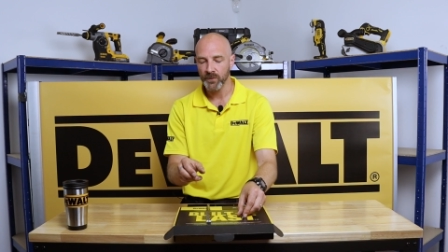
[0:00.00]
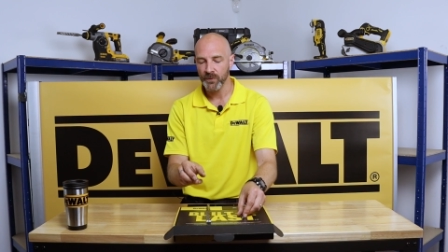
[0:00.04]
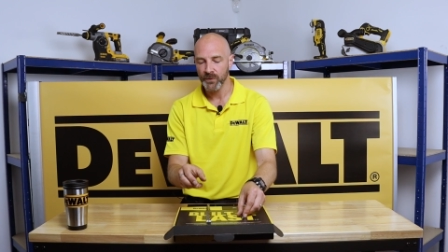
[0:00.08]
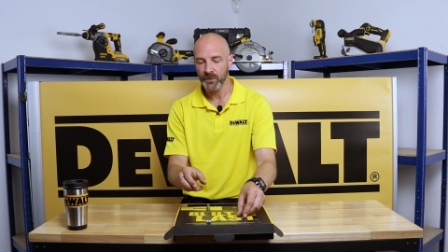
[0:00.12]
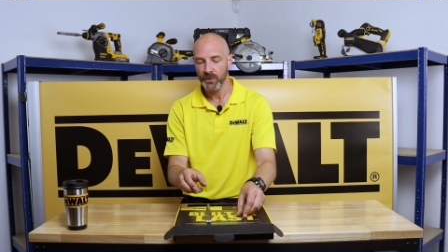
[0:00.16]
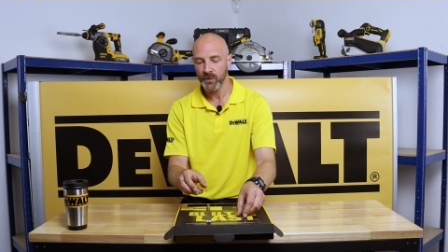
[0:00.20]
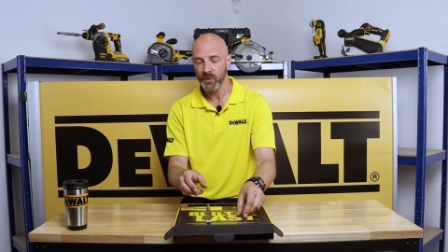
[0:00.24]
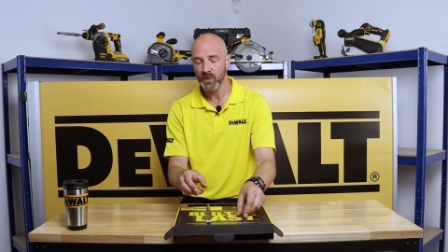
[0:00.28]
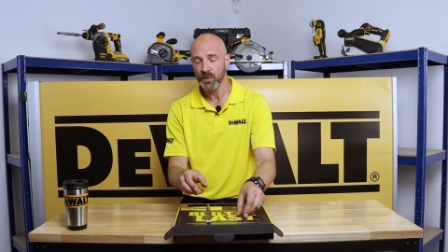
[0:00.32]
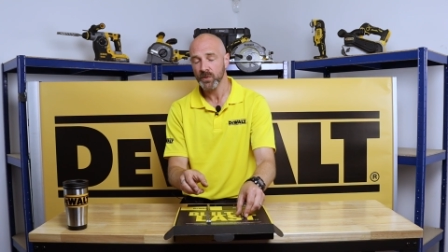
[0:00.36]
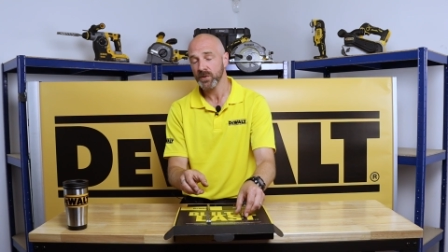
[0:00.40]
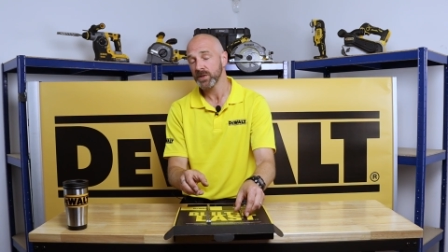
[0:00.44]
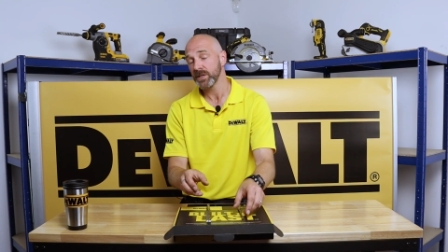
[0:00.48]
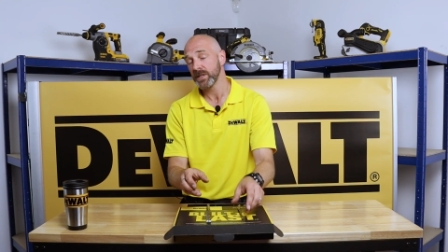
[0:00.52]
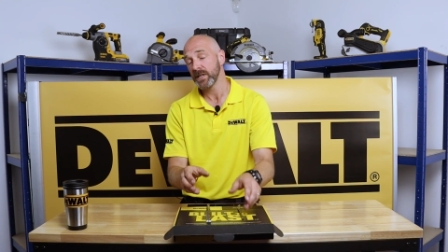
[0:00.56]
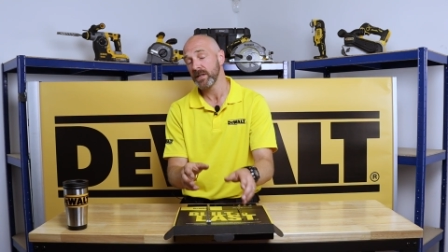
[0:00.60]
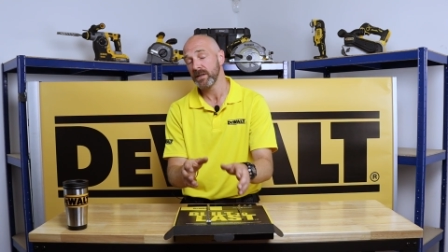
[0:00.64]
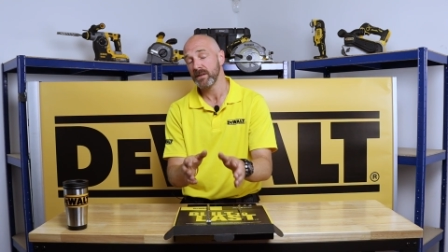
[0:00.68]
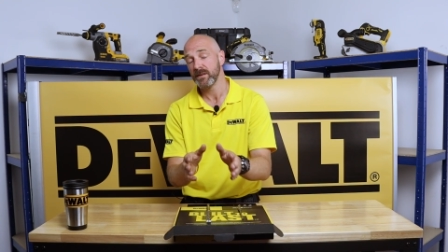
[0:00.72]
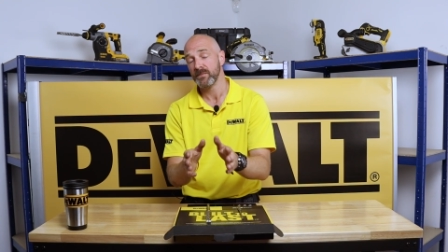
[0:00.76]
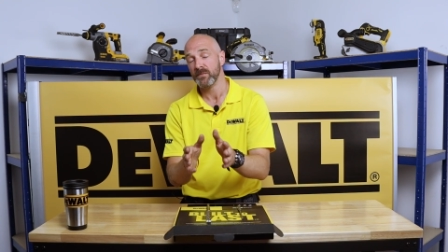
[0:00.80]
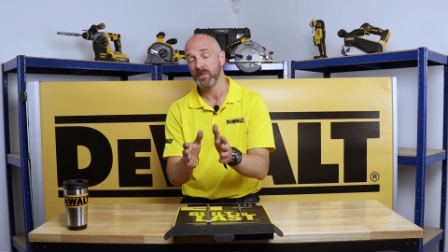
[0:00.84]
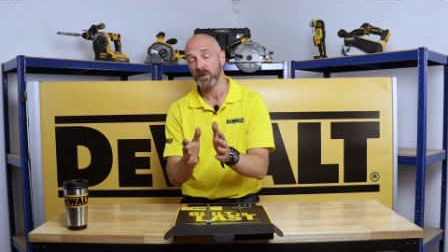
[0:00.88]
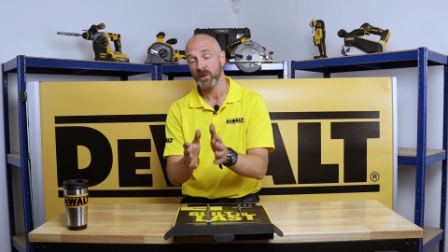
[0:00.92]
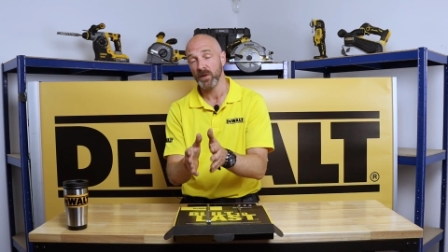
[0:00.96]

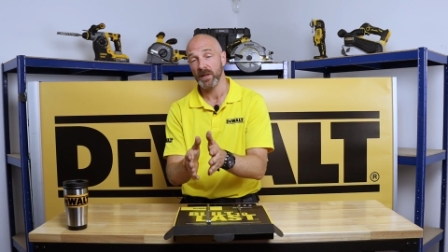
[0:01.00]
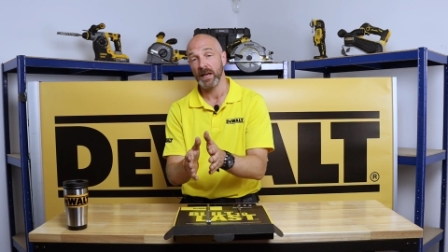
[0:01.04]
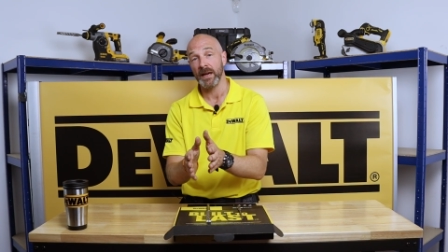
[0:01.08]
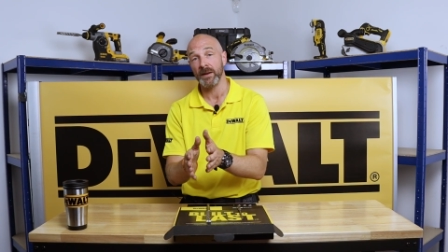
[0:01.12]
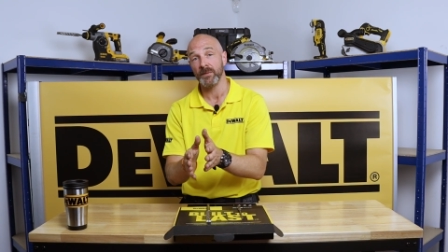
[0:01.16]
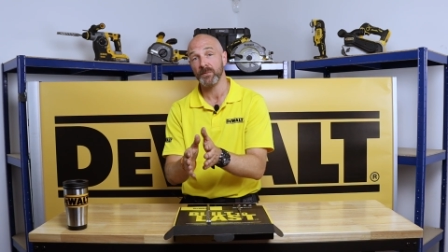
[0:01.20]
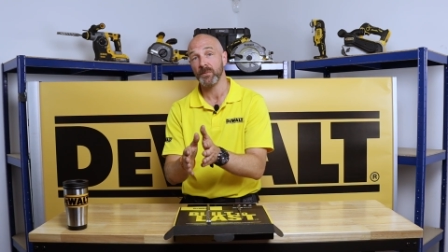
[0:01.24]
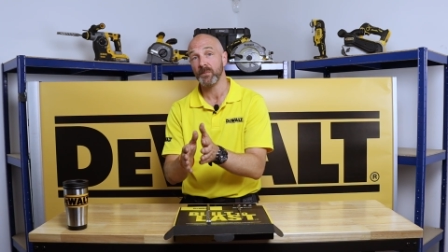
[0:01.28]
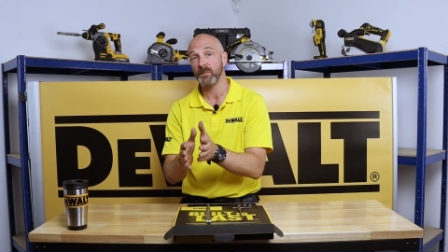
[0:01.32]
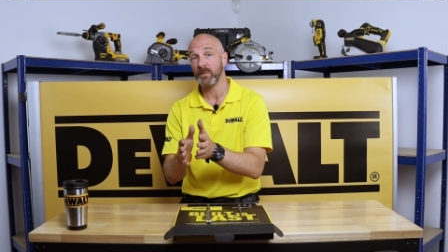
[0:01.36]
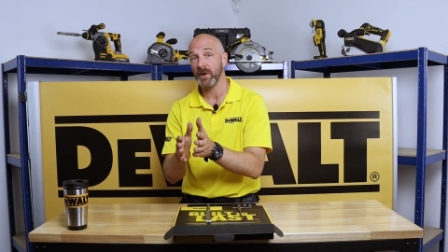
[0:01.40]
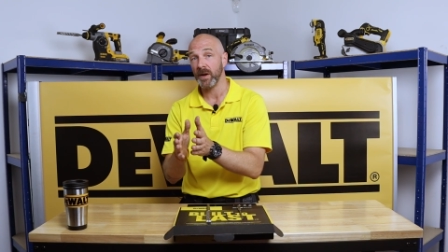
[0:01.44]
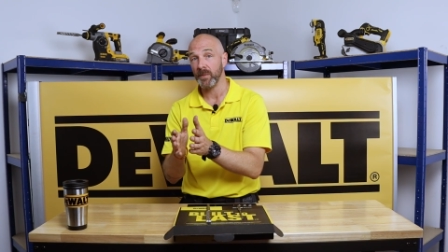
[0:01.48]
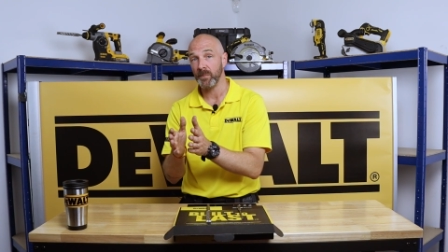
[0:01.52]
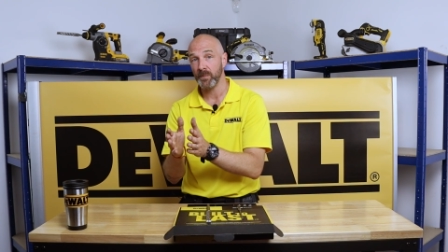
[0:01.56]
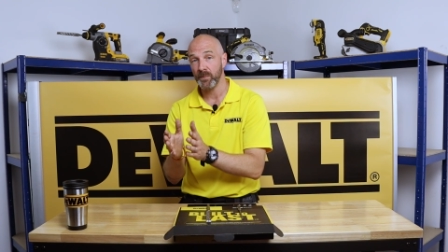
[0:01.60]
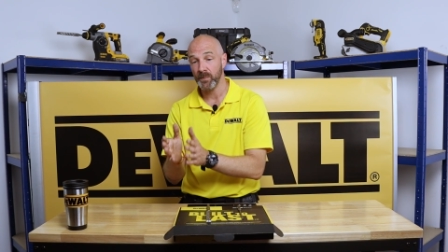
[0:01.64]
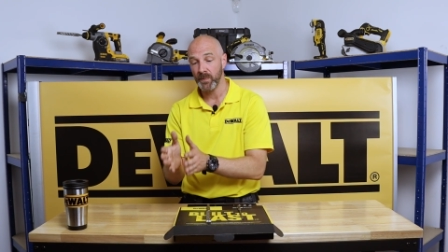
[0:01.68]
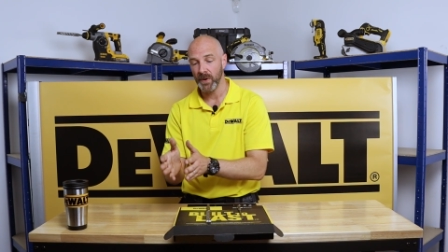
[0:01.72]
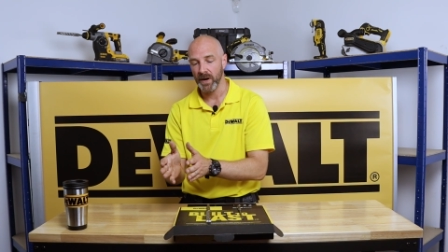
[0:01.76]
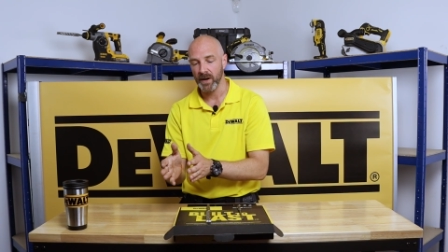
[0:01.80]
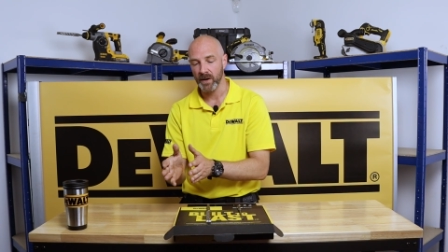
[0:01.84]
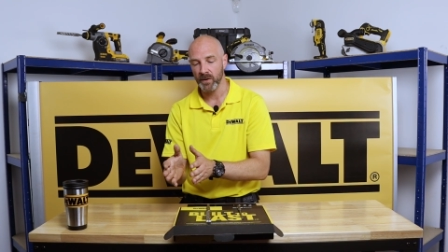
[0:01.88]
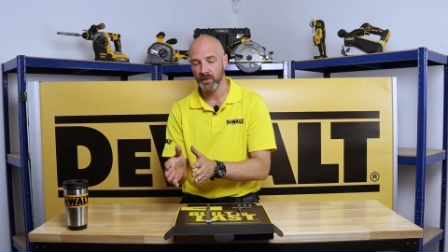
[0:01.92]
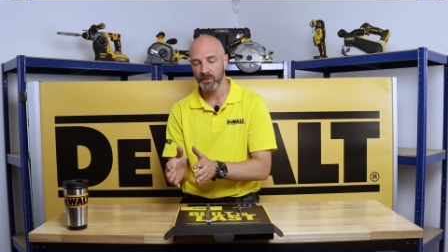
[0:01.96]
14 mil and
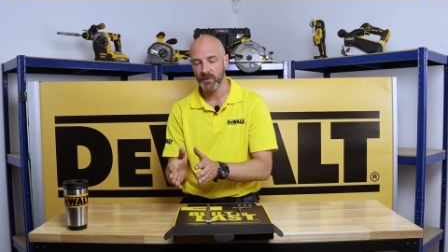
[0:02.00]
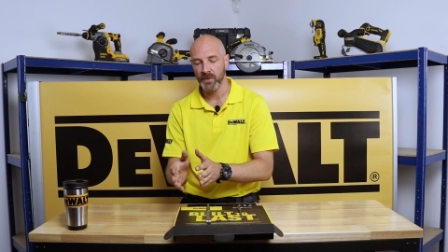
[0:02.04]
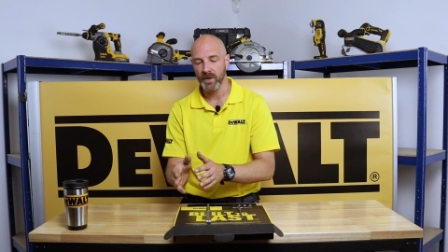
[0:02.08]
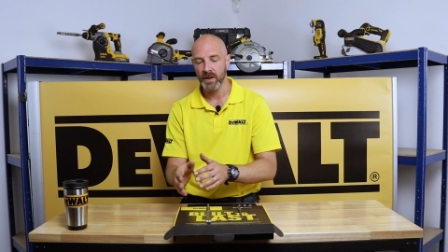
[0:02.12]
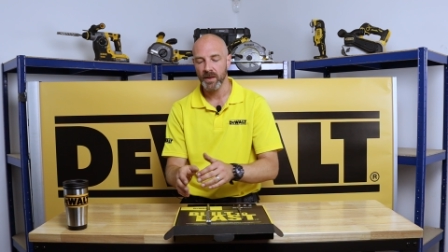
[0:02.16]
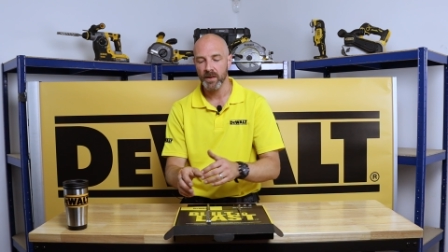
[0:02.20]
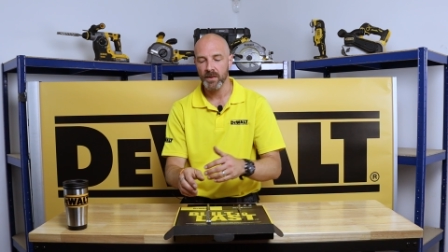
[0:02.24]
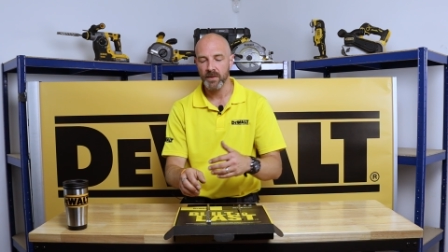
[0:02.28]
above,